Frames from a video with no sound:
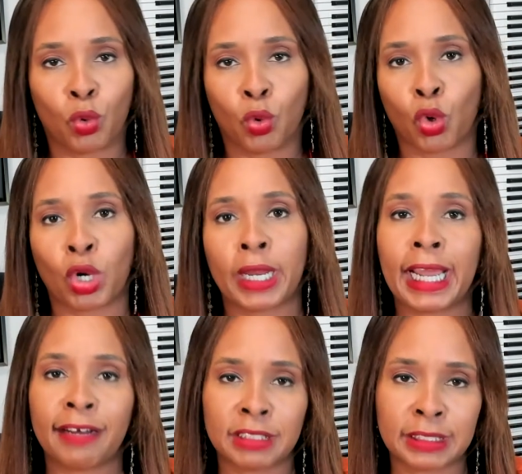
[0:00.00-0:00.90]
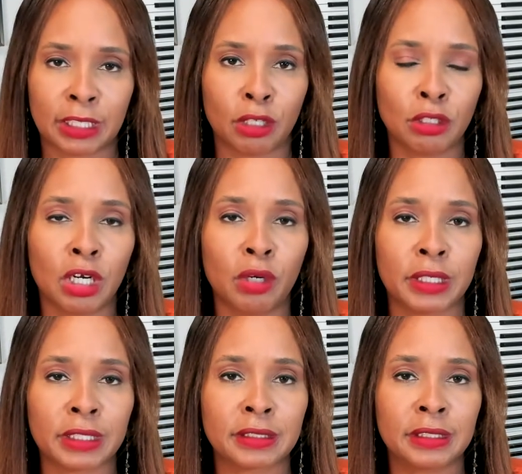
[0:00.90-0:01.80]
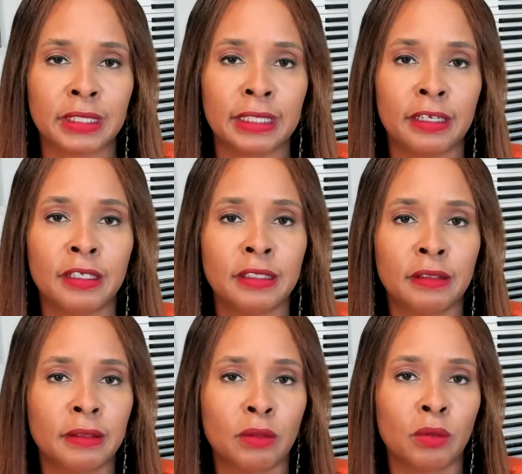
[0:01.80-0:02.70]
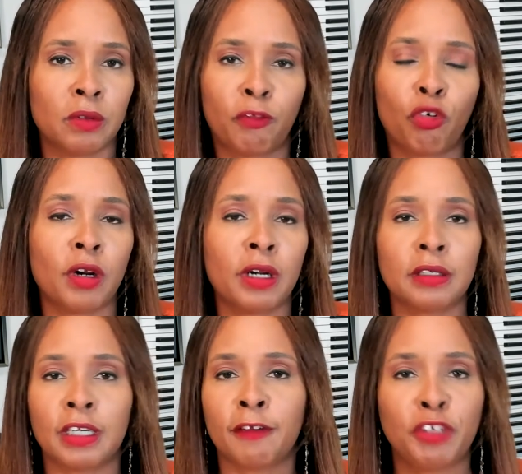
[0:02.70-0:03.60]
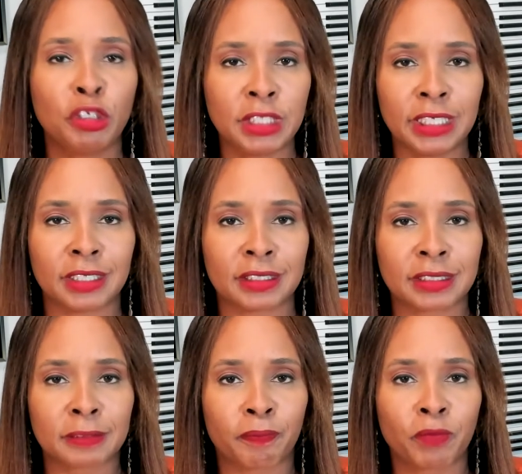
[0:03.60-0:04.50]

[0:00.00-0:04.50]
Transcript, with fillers: or have to sell lower for a few years.